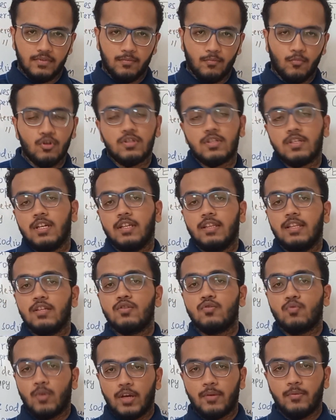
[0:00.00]
Mostly
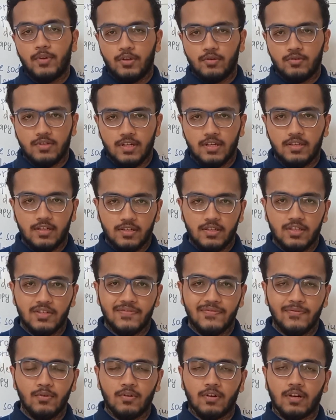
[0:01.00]
that's why we use detergents
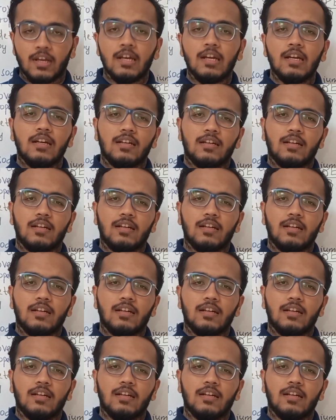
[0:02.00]
for.